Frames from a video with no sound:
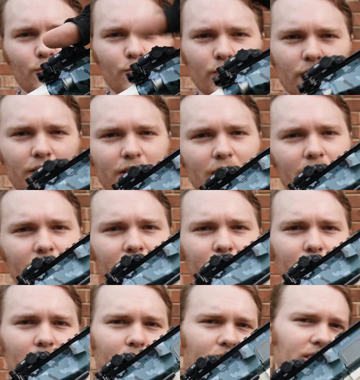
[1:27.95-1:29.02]
really not going to
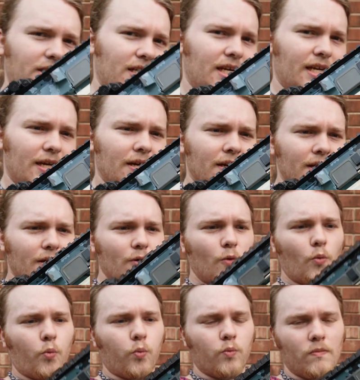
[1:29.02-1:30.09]
be able to see
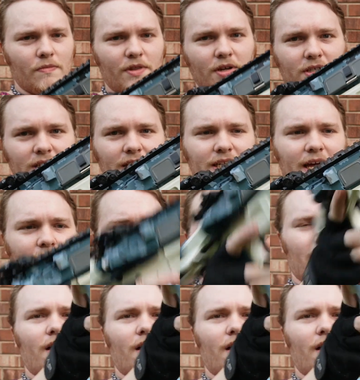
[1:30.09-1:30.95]
the details